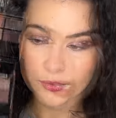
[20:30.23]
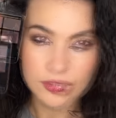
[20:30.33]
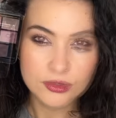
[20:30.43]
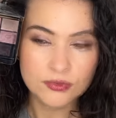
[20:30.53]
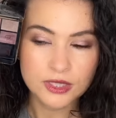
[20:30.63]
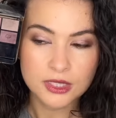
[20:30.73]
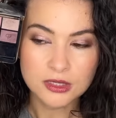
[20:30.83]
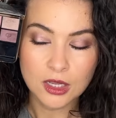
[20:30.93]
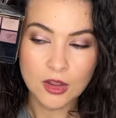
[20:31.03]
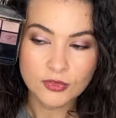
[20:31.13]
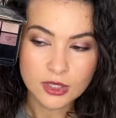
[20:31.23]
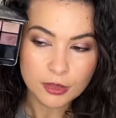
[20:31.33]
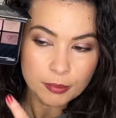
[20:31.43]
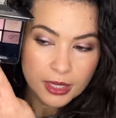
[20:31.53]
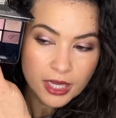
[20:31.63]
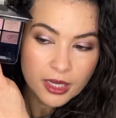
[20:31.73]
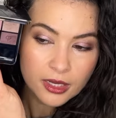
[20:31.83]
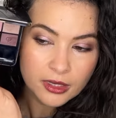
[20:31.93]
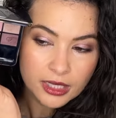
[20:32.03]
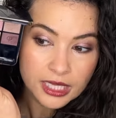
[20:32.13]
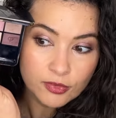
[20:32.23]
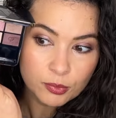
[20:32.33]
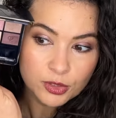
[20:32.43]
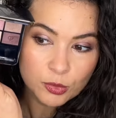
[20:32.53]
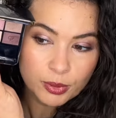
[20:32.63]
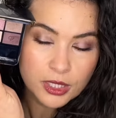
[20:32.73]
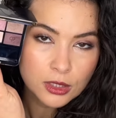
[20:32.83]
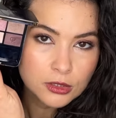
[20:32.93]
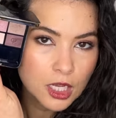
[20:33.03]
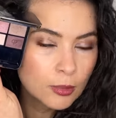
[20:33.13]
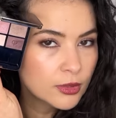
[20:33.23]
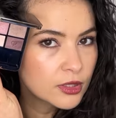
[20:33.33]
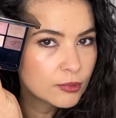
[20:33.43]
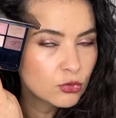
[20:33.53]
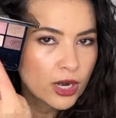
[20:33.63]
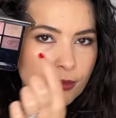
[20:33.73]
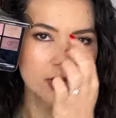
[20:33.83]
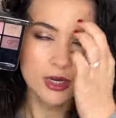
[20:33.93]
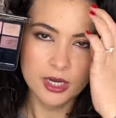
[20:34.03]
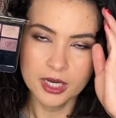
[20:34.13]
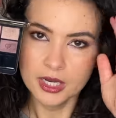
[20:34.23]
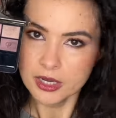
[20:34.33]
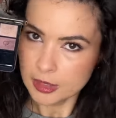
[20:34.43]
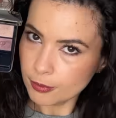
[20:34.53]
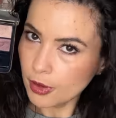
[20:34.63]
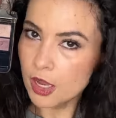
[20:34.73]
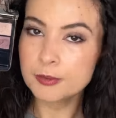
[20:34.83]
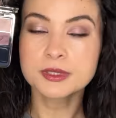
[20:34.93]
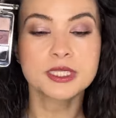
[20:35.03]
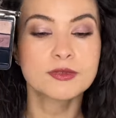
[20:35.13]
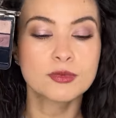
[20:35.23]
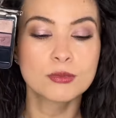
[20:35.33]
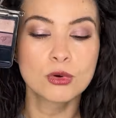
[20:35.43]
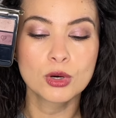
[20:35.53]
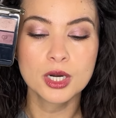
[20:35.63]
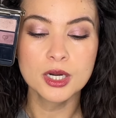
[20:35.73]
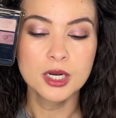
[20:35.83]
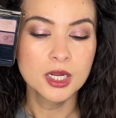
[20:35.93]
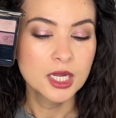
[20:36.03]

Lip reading: It's very soft. The pink, like if you put the pink on top of the primer, it pops even more.